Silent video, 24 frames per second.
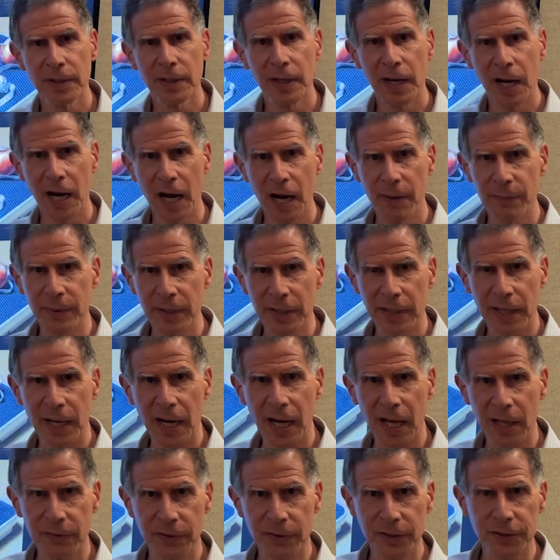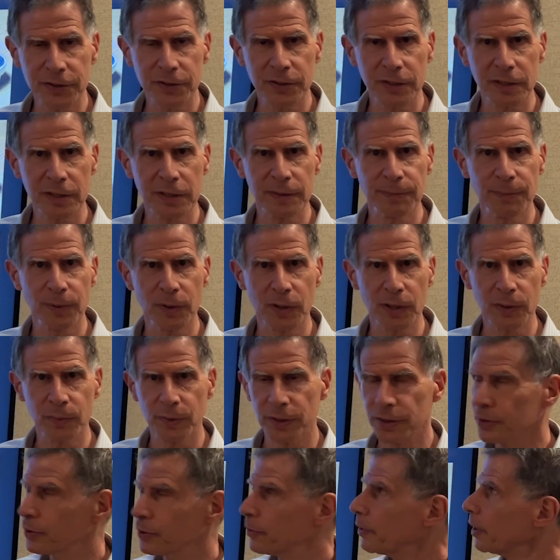how many calories you're going to burn
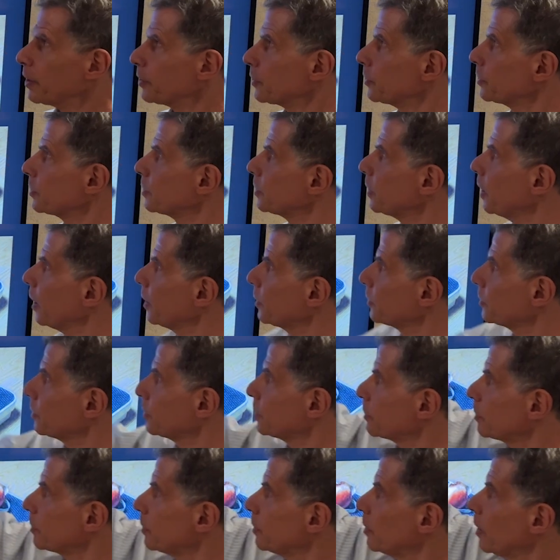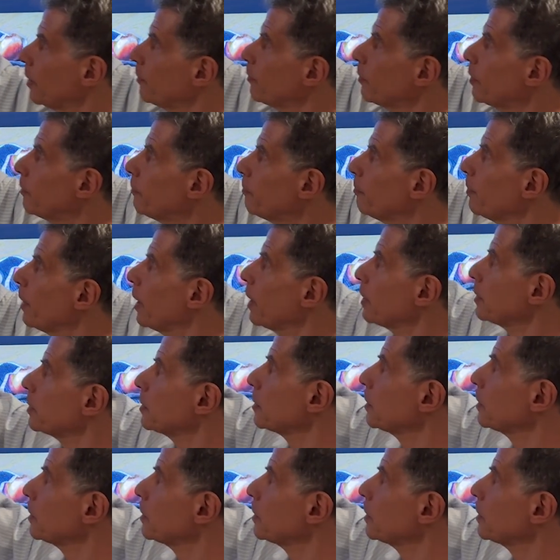when you do exercise. It's the number of METs